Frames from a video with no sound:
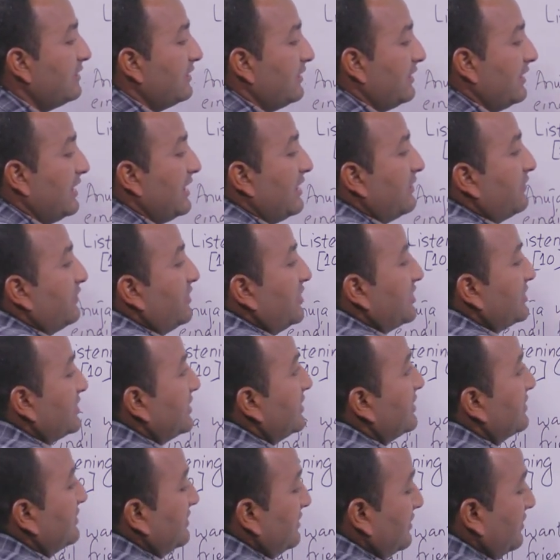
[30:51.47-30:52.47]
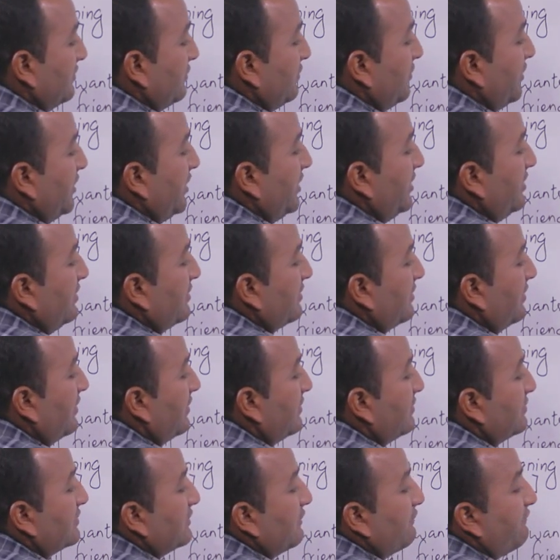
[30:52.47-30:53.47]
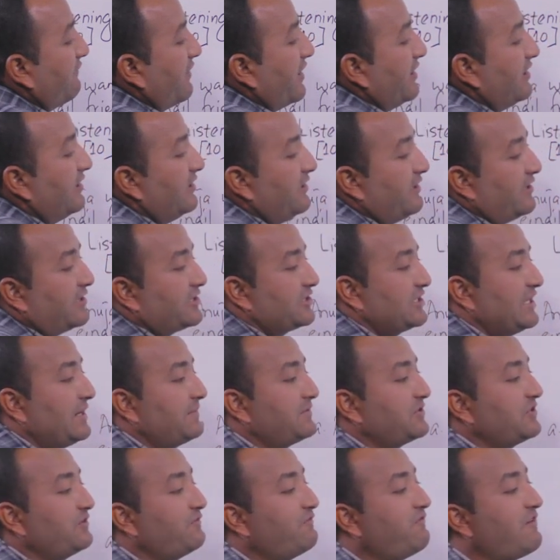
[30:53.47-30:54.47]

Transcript: Now this is 3. Anuja finally accepts her